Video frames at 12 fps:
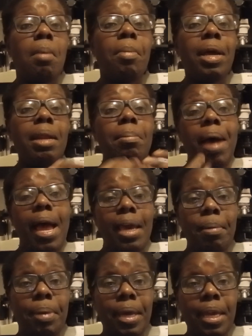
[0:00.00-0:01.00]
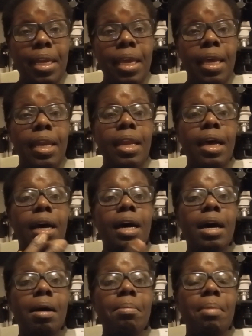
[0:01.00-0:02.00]
But in my opinion,
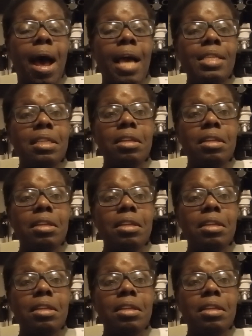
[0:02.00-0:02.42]
um, I still